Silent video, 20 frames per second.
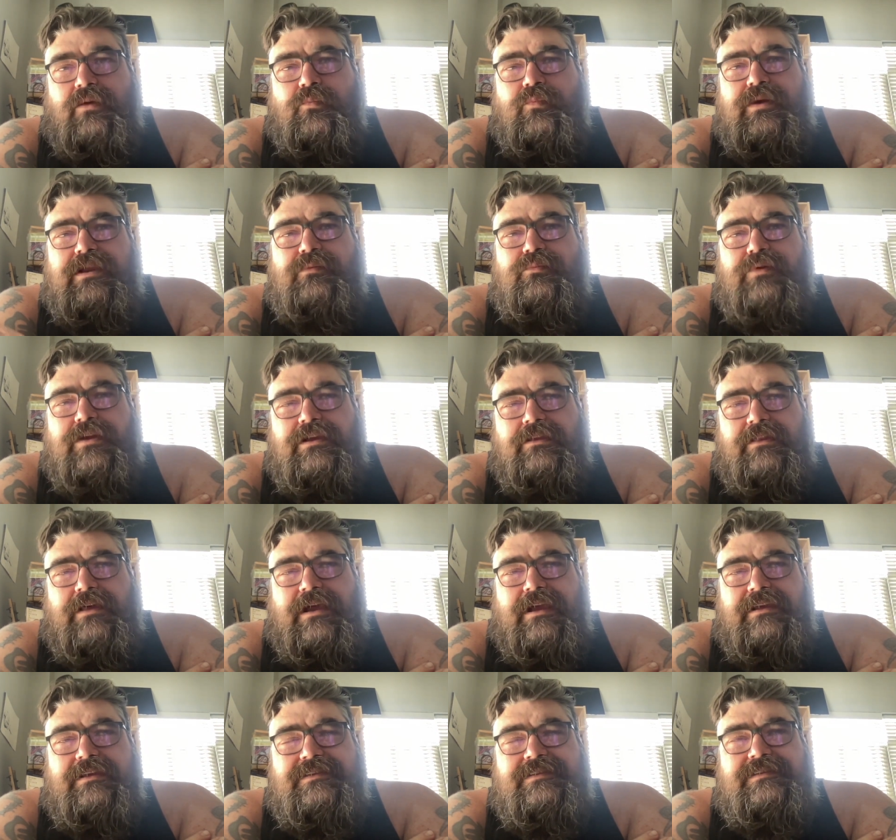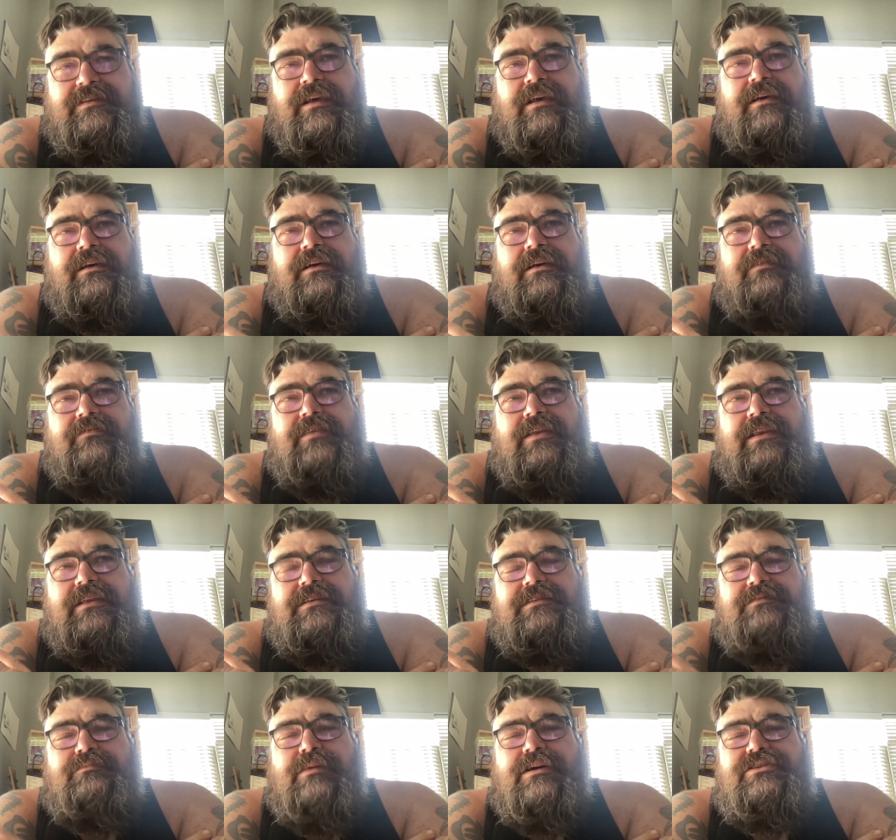we realize that
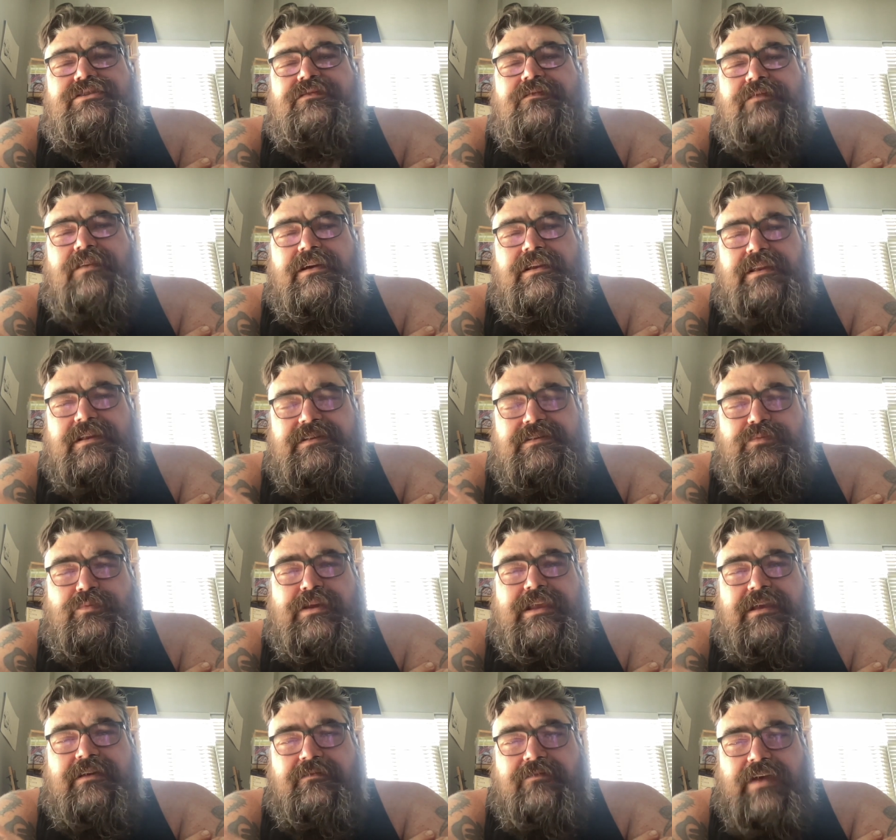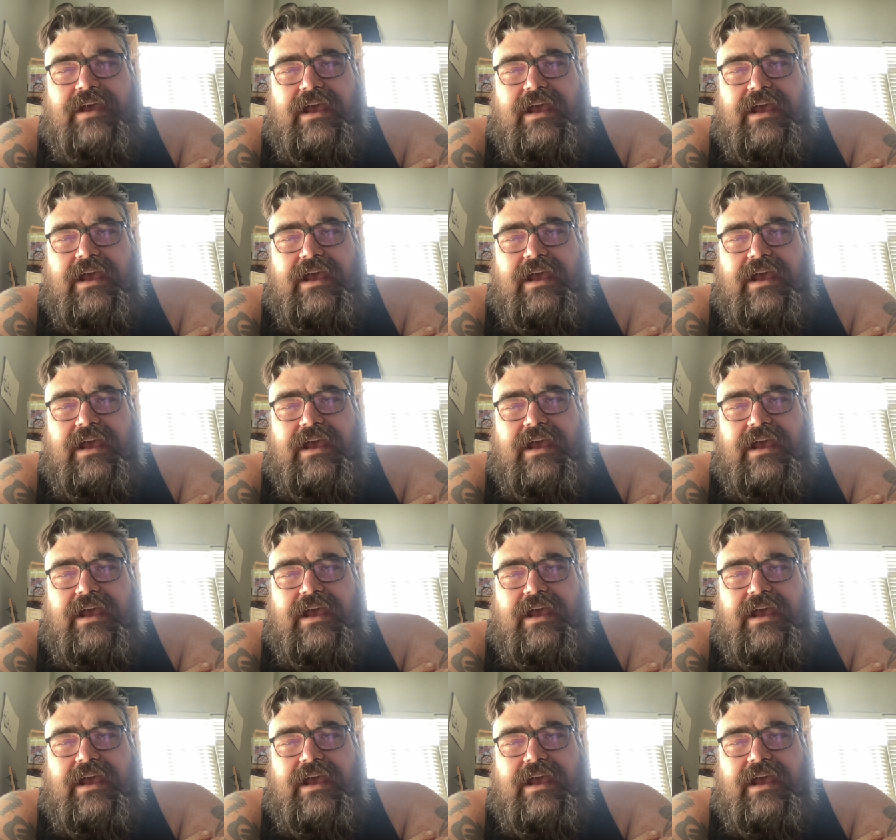as much fun as we have